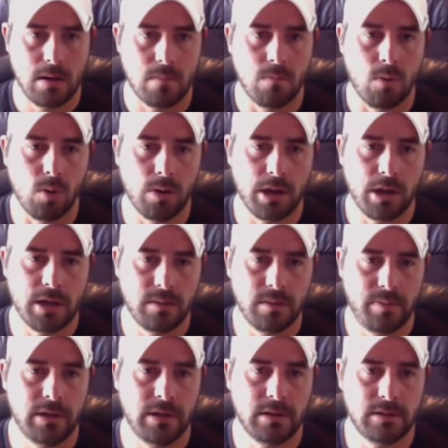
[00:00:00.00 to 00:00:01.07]
More
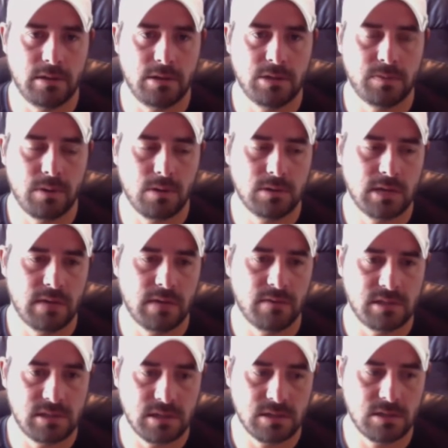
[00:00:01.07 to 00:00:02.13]
independent tennis pros have a
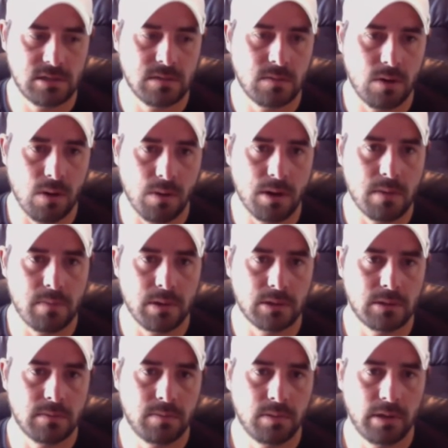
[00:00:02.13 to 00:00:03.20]
system already
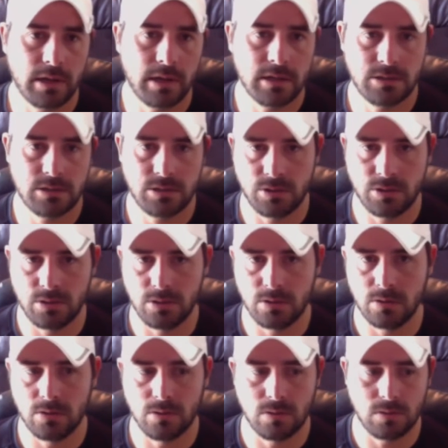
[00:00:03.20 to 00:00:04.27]
built in place
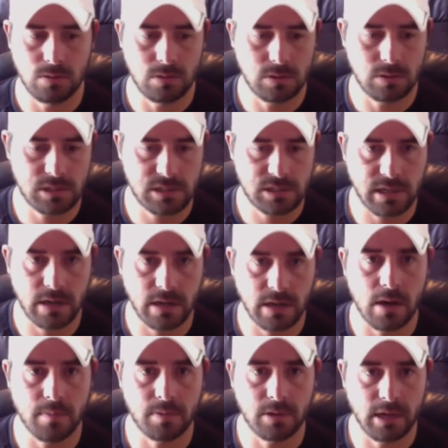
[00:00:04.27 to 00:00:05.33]
to set
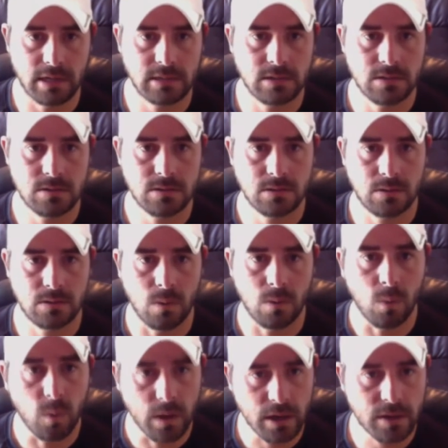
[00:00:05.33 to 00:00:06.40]
up lessons
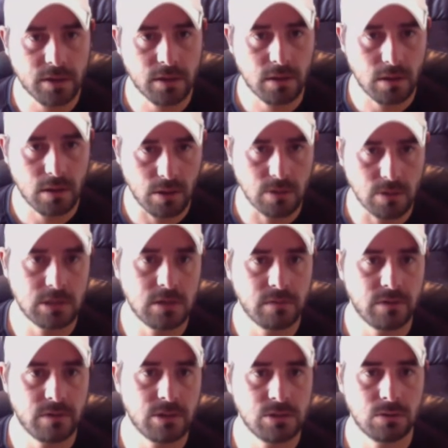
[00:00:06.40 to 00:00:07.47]
with those
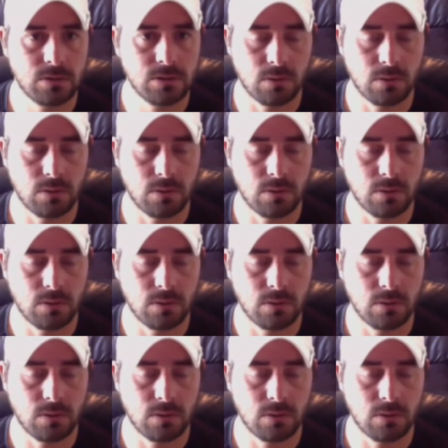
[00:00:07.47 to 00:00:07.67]
individuals,